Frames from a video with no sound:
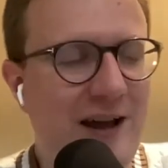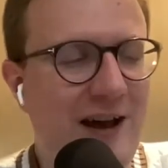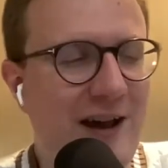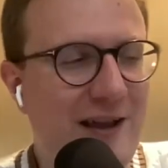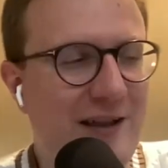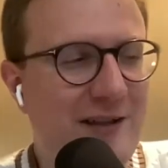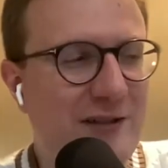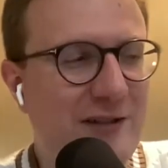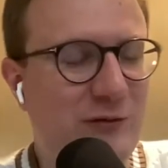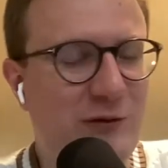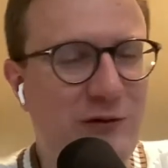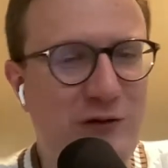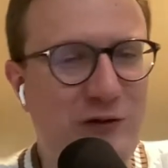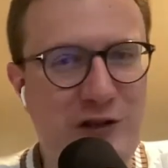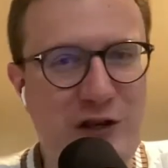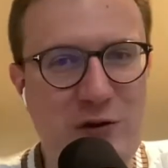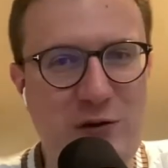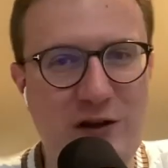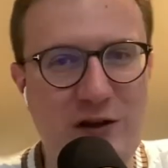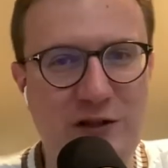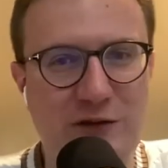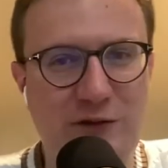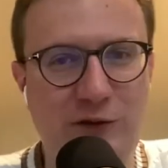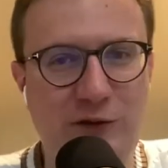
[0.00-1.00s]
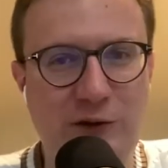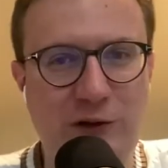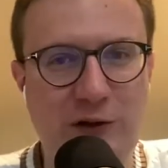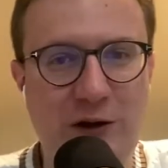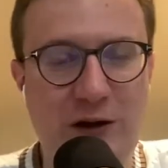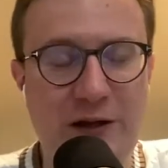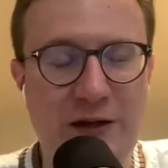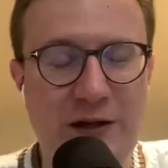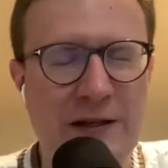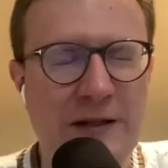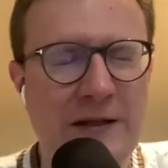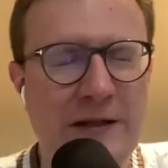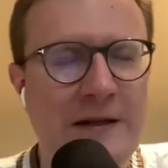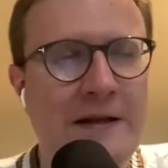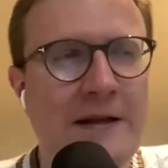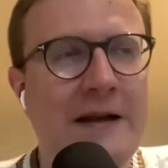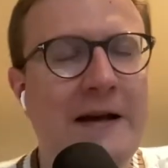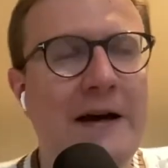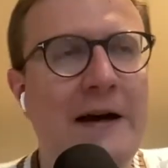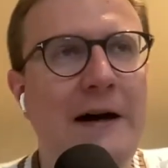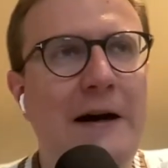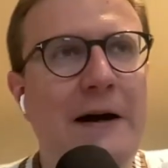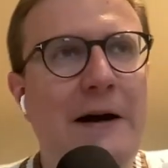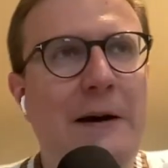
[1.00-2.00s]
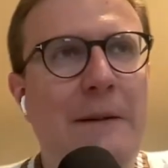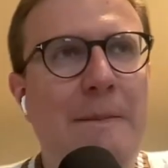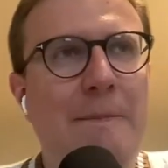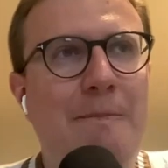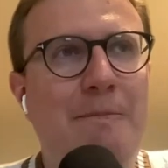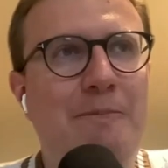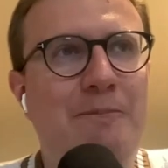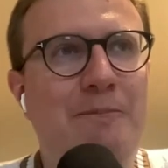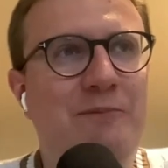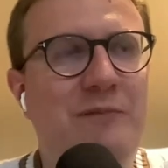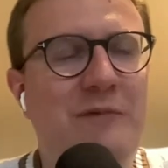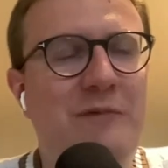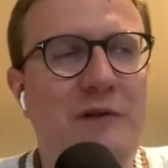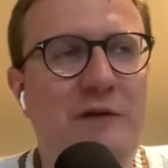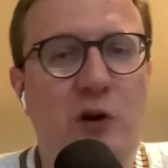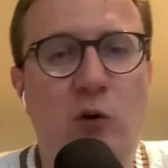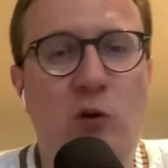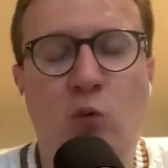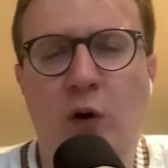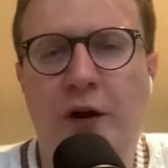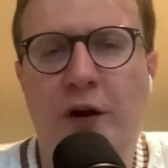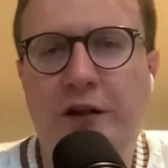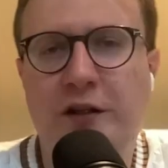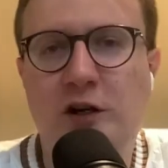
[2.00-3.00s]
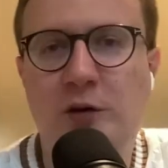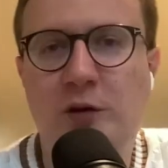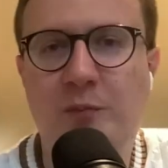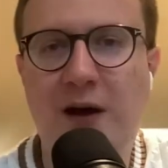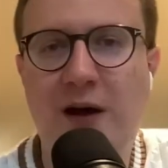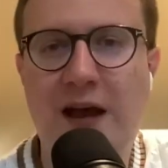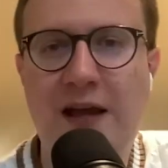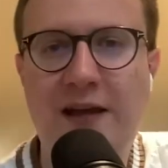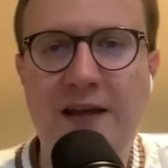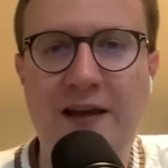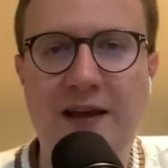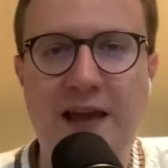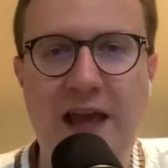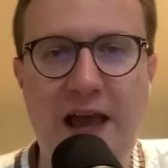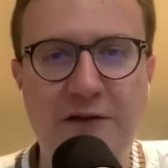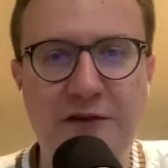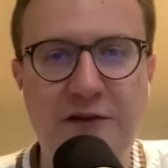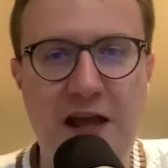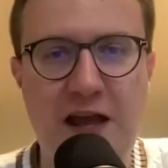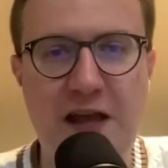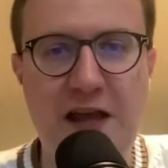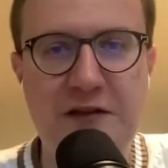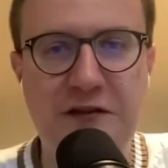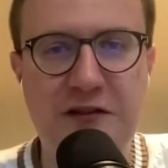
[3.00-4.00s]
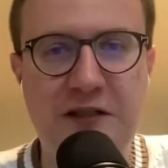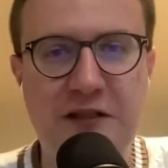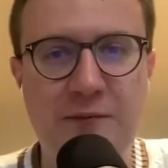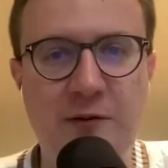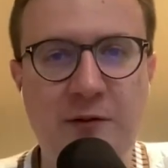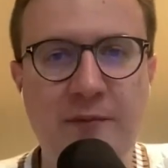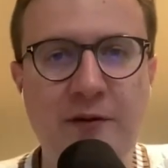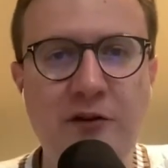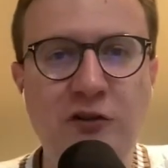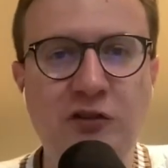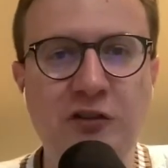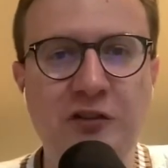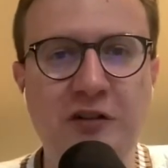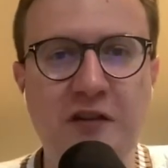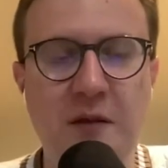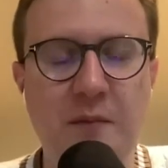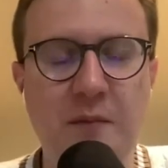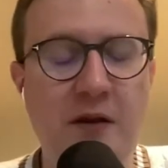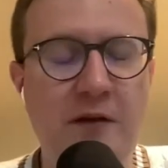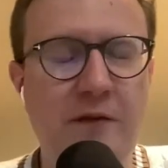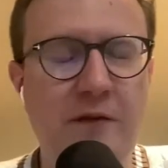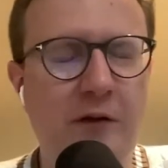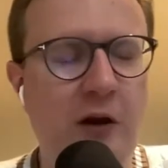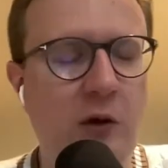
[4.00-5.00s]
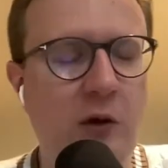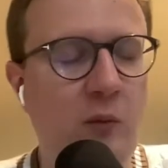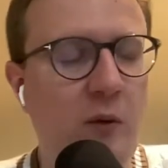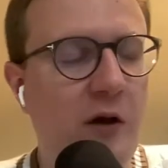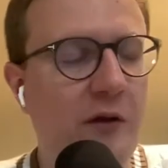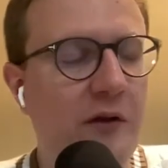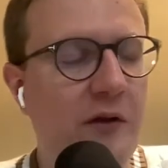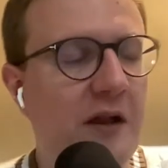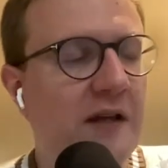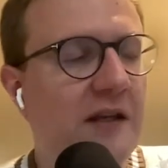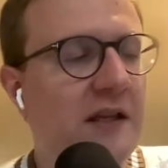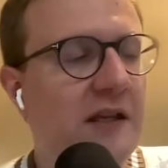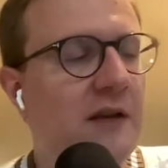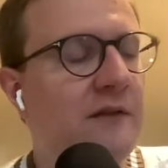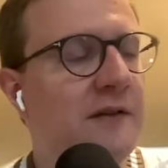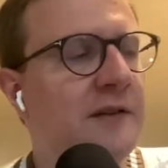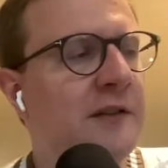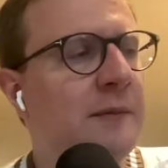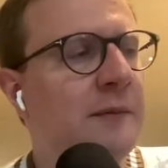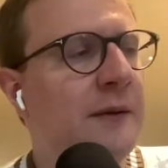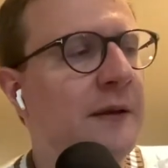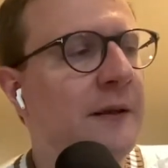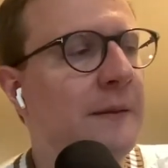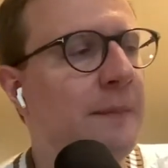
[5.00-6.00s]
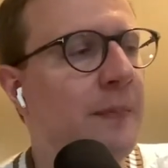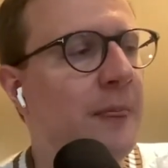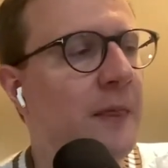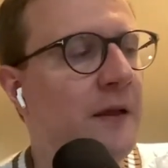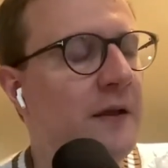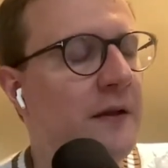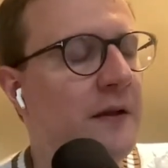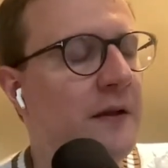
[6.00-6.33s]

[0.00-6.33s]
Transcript: ties with the U.S. for good. Um, if I want to go back, I have to ask their permission, and they may very well not give it to me.